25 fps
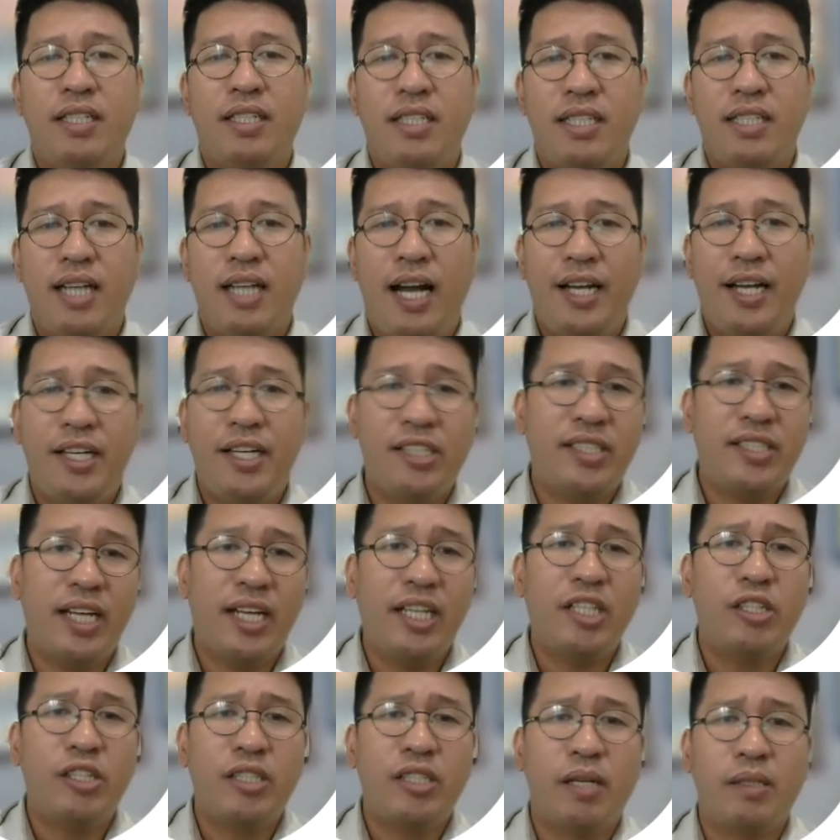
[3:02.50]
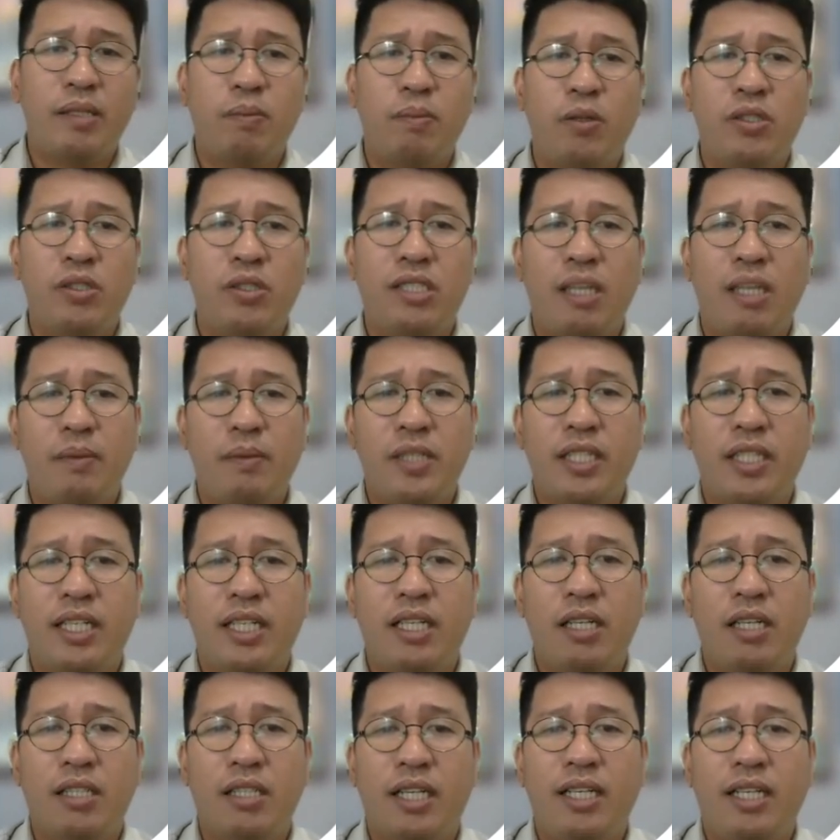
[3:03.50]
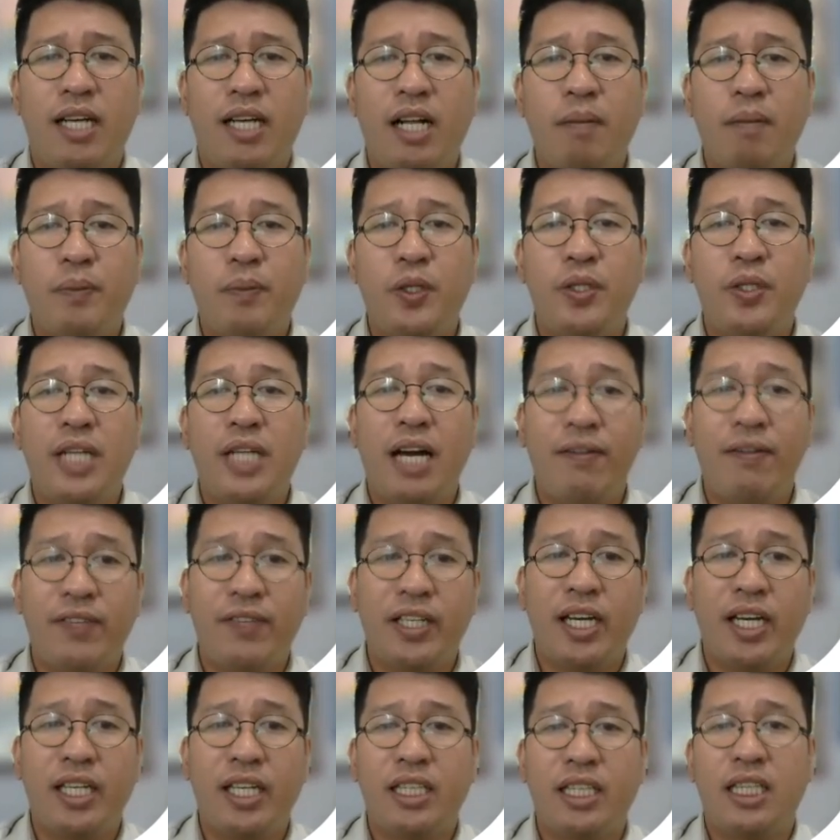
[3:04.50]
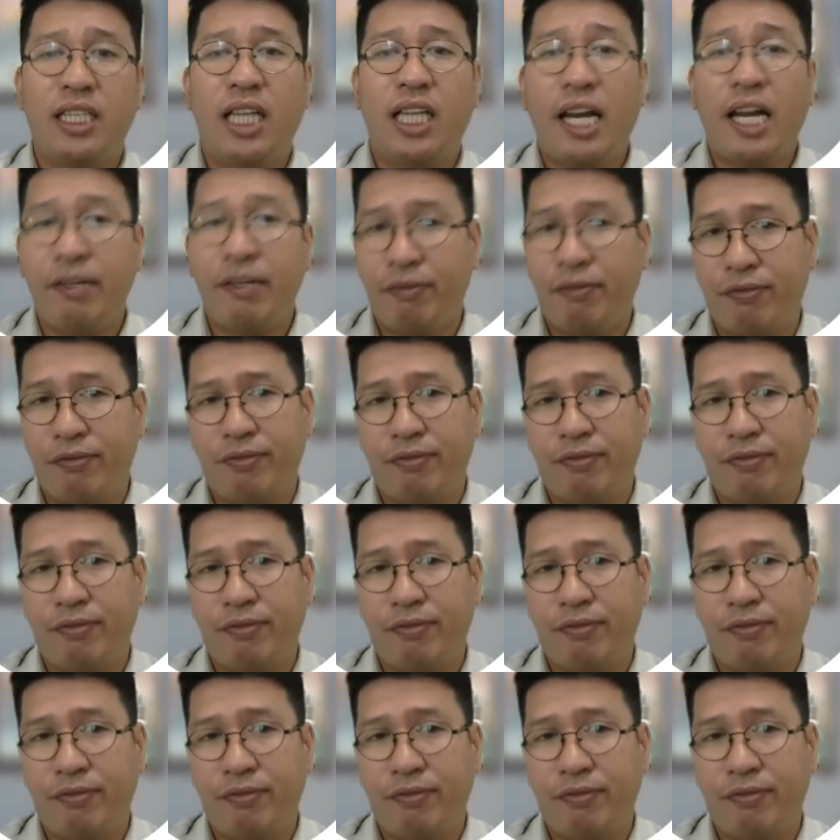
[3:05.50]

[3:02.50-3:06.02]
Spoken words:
Understanding yourself as both subject and it can help you navigate life